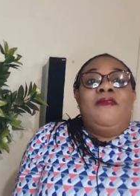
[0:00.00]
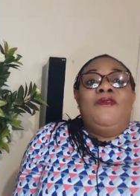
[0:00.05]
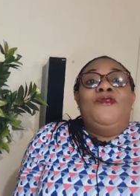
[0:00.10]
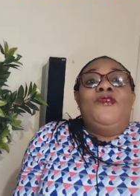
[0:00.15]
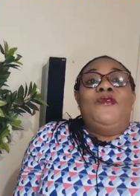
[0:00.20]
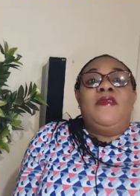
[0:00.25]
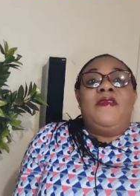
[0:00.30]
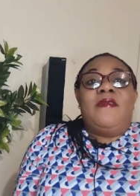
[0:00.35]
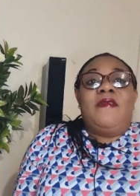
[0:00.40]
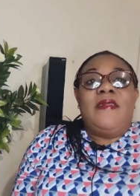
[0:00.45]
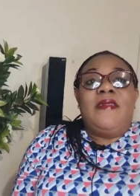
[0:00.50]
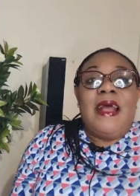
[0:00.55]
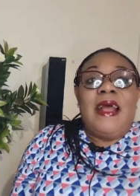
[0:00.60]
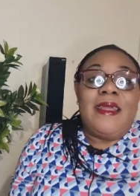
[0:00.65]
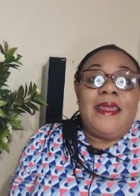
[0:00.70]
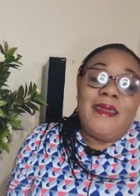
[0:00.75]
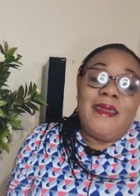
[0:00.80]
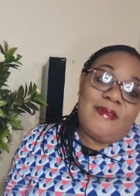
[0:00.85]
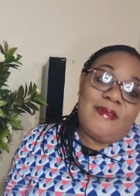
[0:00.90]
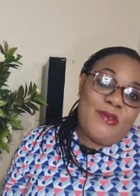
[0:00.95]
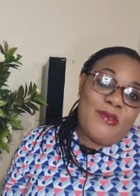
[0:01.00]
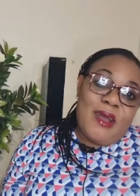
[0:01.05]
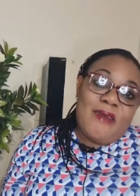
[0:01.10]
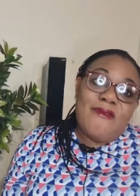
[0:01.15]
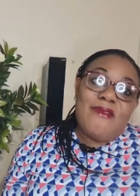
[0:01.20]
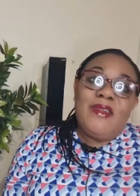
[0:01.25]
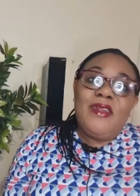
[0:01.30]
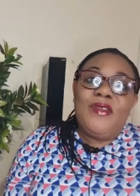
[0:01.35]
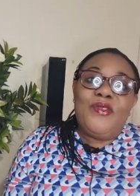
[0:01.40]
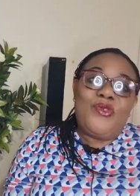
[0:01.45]
noticing that, yes, you
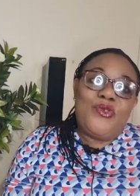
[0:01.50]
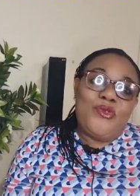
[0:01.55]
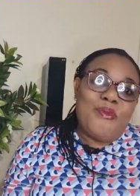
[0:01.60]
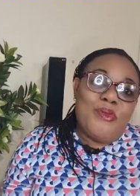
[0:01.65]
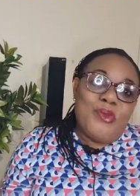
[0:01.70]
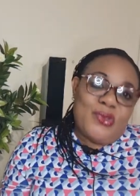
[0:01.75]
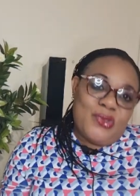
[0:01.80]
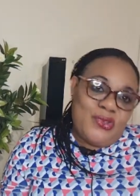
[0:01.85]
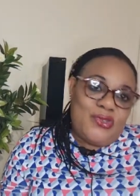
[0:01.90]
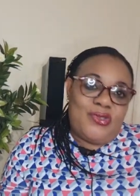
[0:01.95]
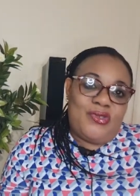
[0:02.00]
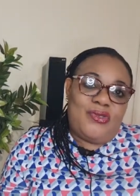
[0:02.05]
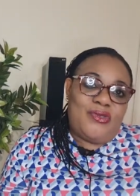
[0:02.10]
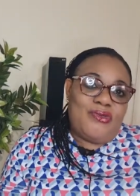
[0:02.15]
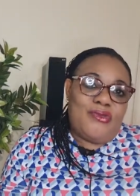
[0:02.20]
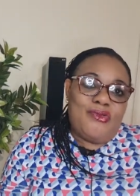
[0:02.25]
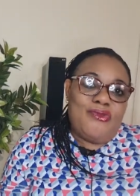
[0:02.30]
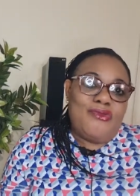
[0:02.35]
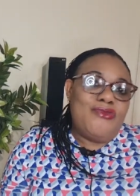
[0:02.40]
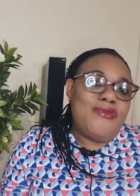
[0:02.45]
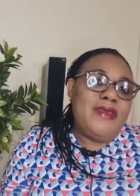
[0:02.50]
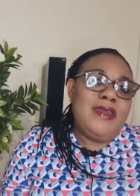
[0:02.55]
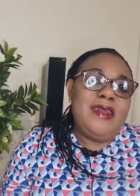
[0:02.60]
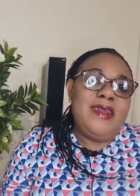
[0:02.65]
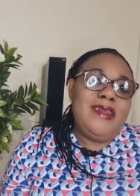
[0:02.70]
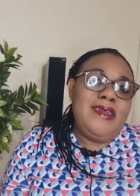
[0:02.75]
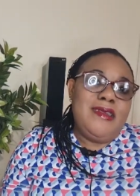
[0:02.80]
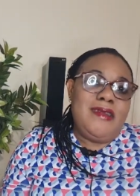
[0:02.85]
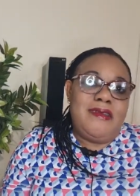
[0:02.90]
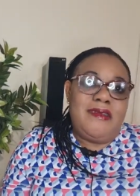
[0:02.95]
are really too much. You
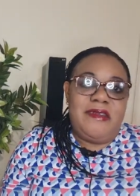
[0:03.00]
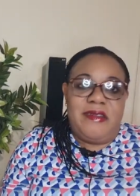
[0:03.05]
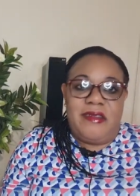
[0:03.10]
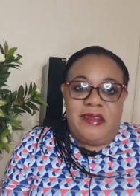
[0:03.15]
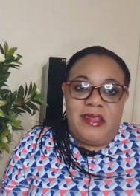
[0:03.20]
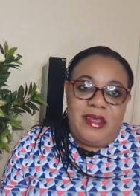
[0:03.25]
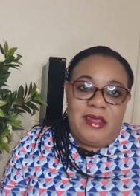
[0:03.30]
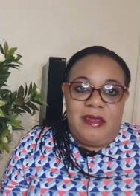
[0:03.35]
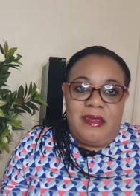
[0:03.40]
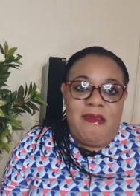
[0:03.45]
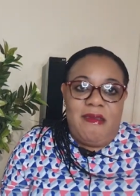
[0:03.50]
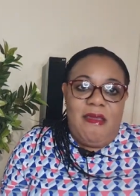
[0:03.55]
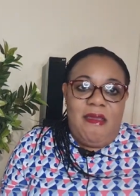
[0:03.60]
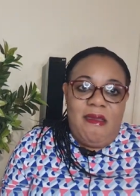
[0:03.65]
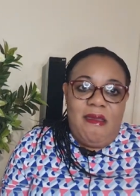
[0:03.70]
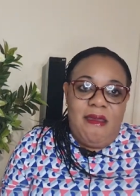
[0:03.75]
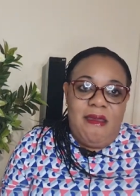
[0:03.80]
really did,